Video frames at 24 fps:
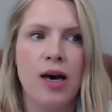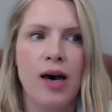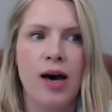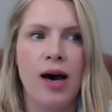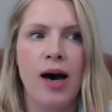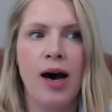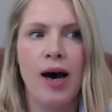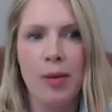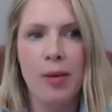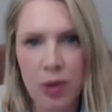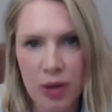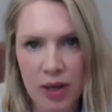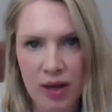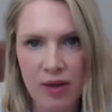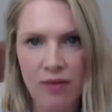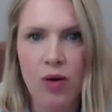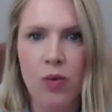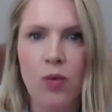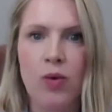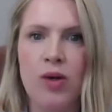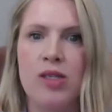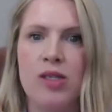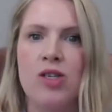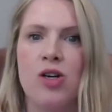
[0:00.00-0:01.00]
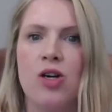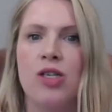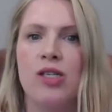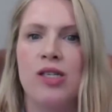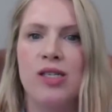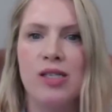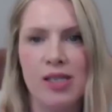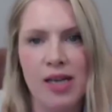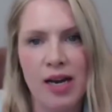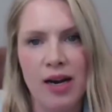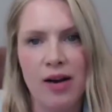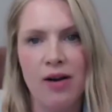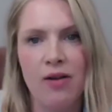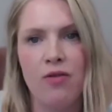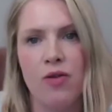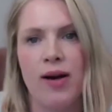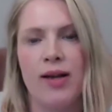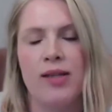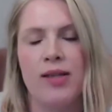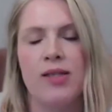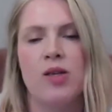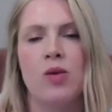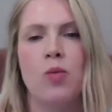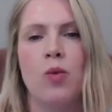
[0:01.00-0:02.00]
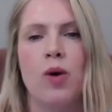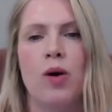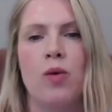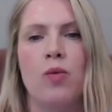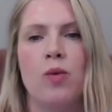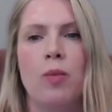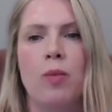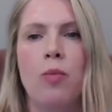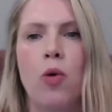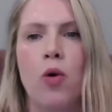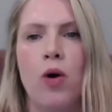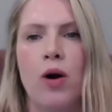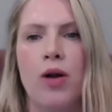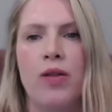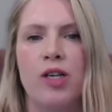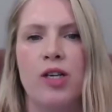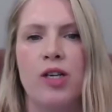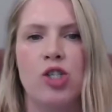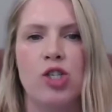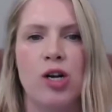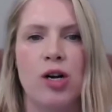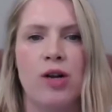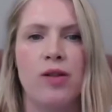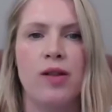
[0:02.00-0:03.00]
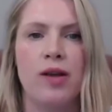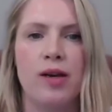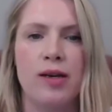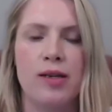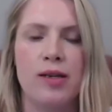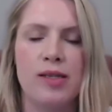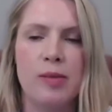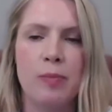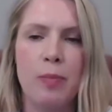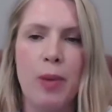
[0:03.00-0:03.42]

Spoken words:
I believe it was our State of Ransomware report that shared this,